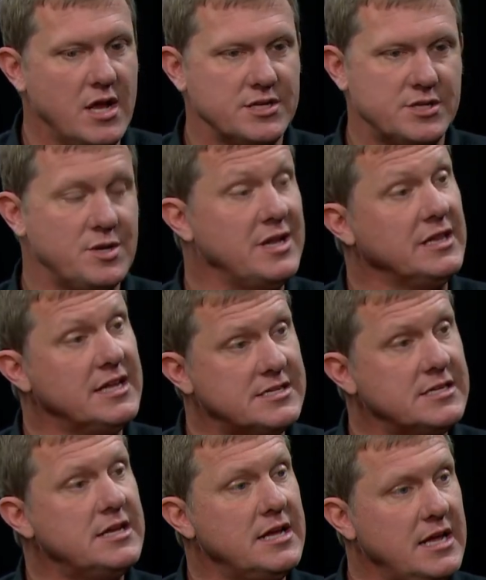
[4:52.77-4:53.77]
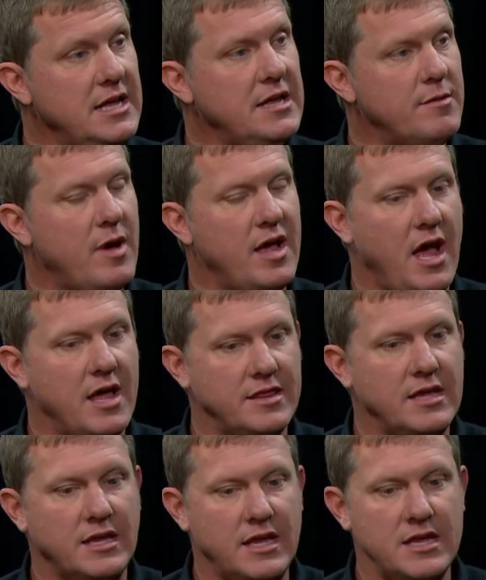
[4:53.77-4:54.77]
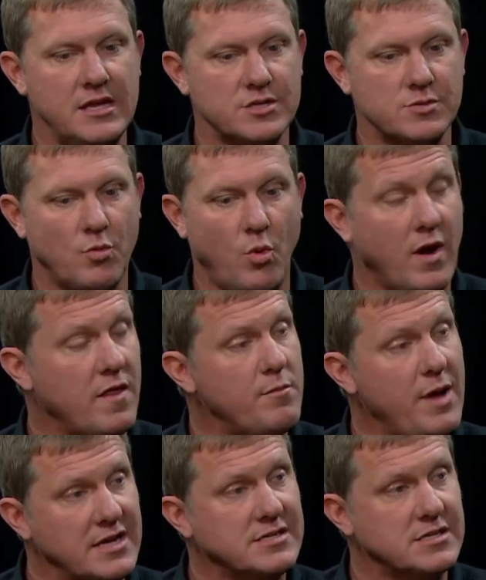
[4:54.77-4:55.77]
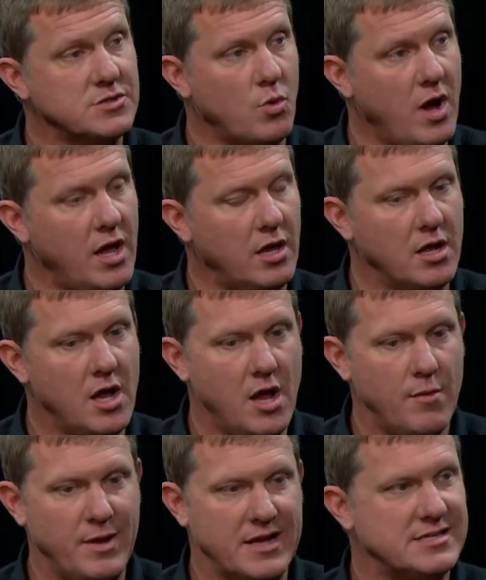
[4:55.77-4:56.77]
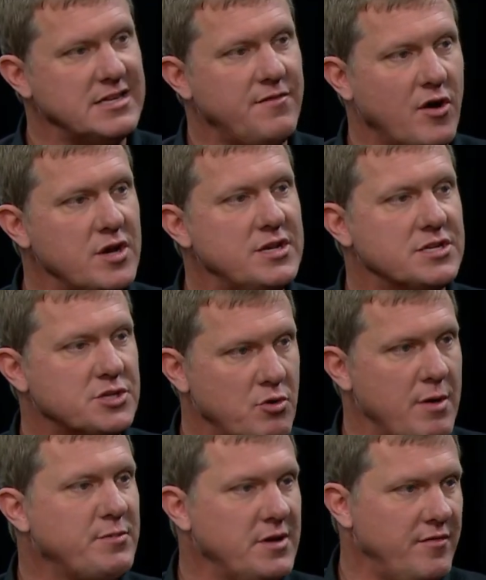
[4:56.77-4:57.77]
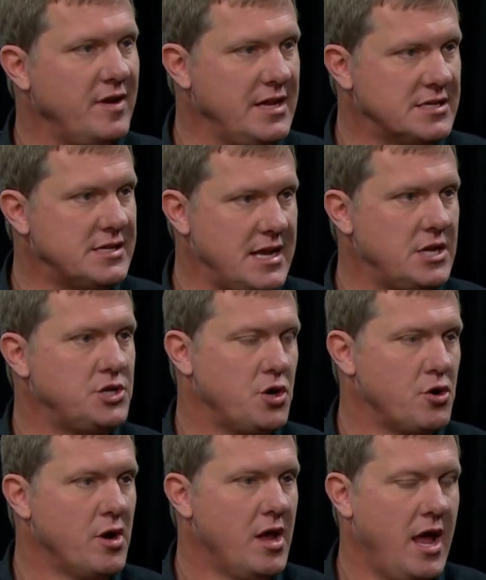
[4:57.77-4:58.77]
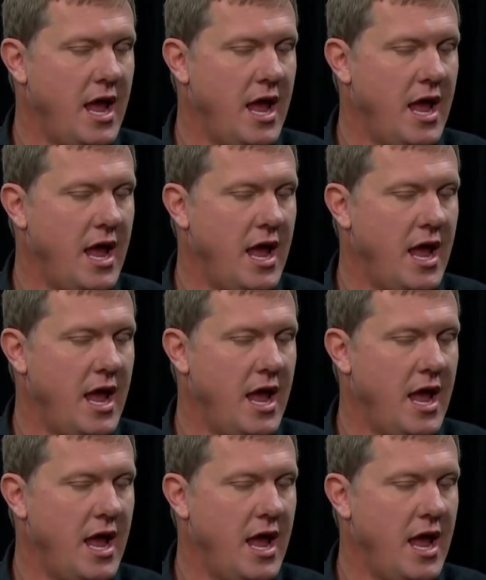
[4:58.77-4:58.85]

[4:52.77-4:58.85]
So to listen to him, I, I think he is one of the best as well yeah. because he's very descriptive in his nature.